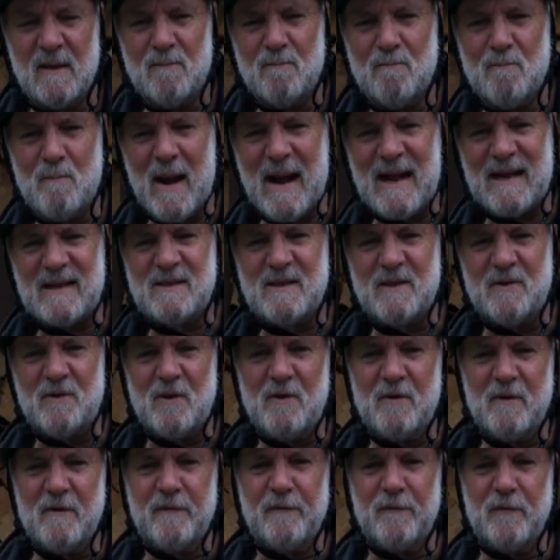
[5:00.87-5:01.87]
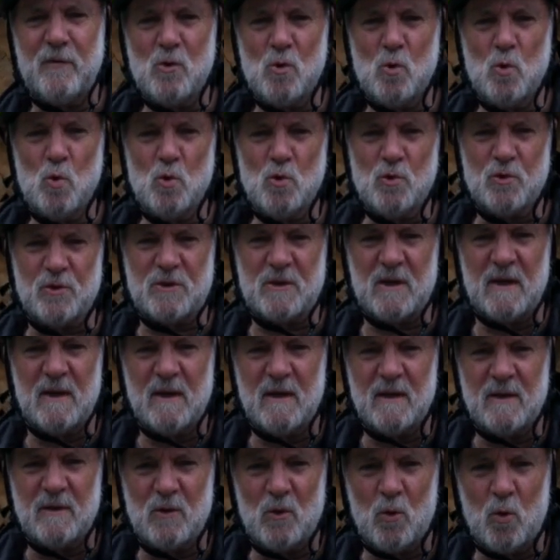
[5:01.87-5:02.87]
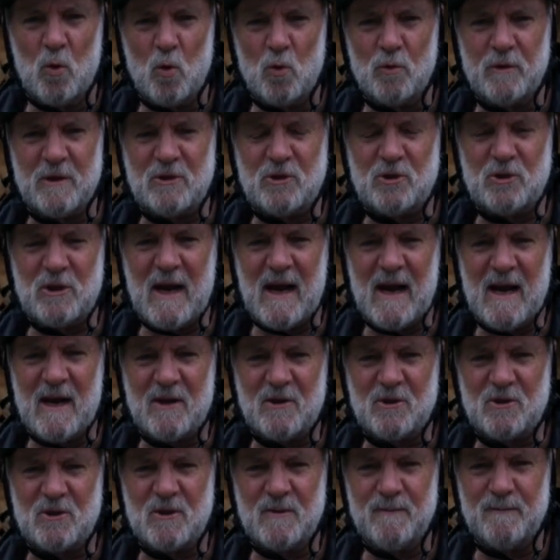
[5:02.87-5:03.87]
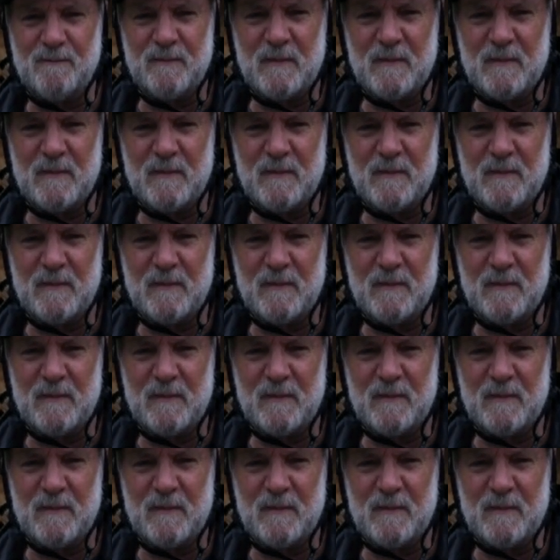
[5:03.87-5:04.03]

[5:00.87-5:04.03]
battery refused to hold a charge,